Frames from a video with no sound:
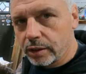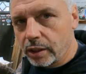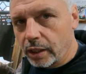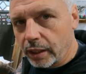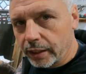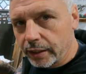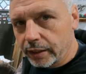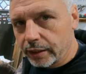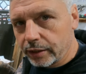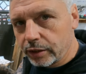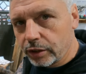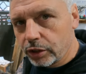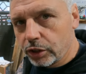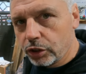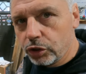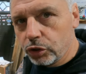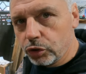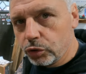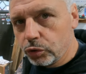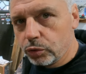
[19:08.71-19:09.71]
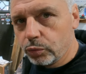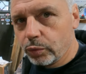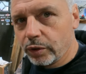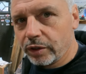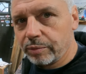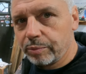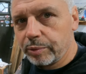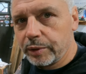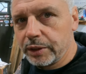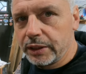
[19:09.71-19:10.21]
I glued
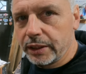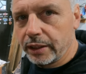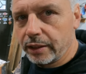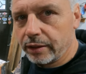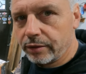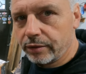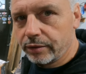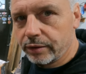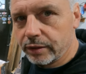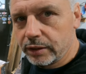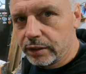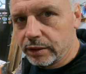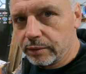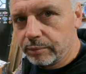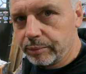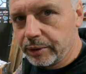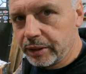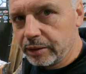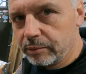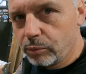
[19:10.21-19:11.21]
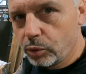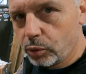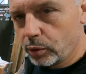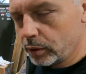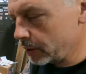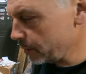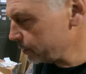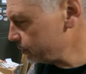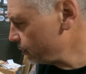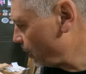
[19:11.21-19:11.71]
with P L the beadboard
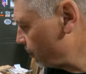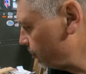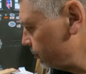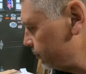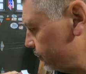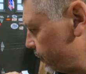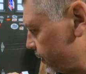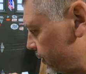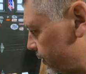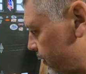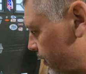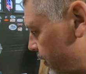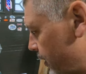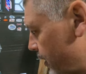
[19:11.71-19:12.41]
on top of it